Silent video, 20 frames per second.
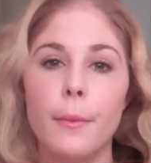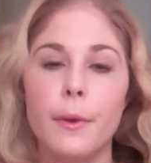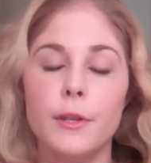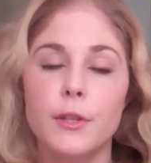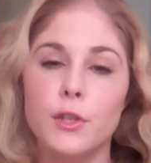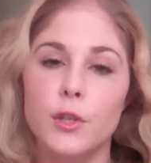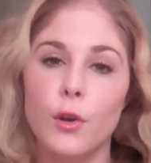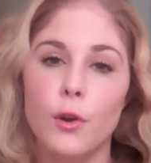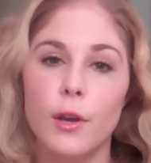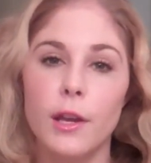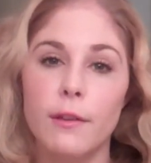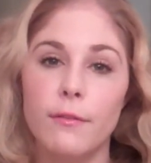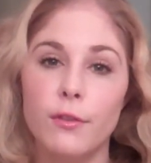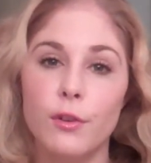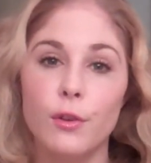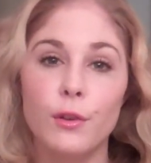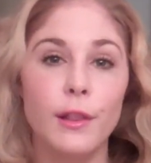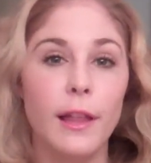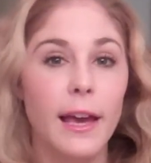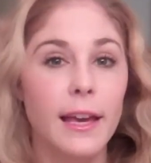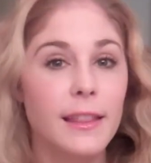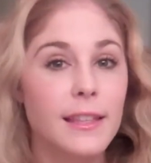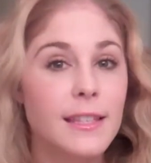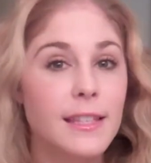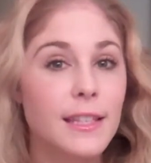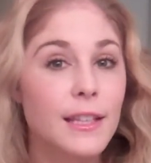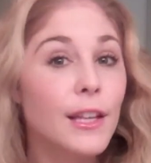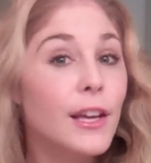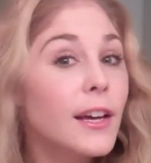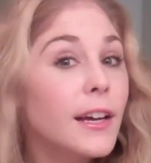So if you like
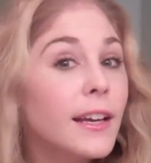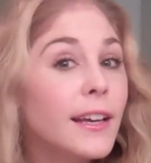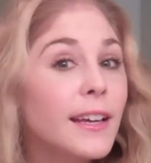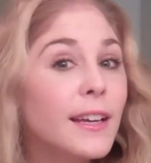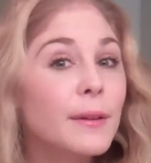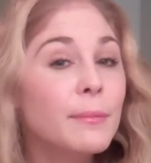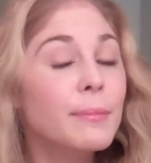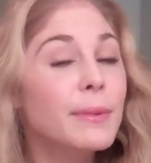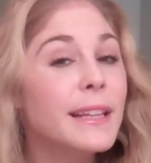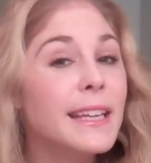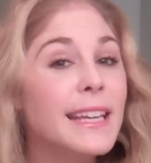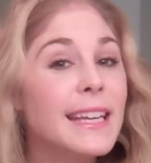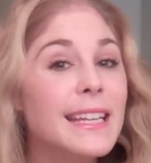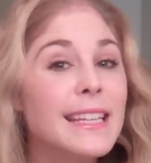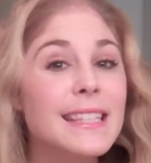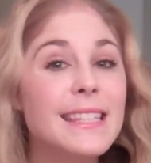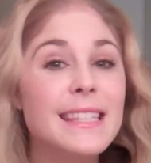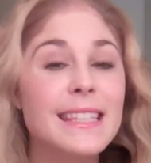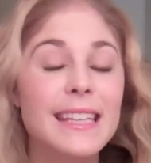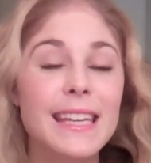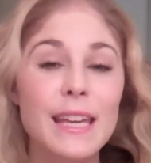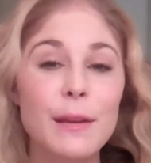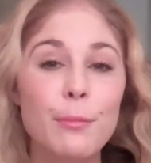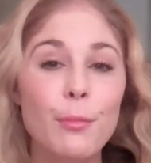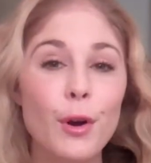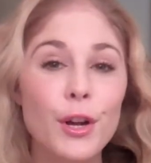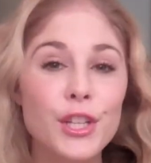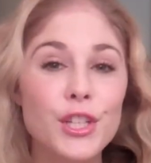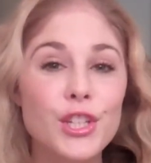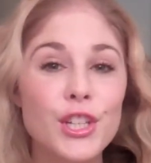this look, please keep
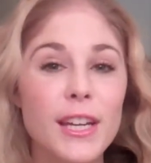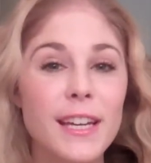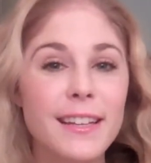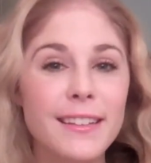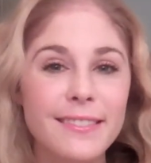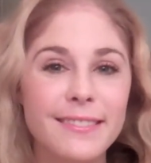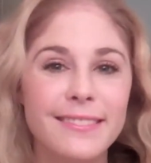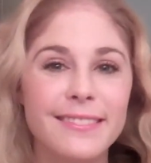watching.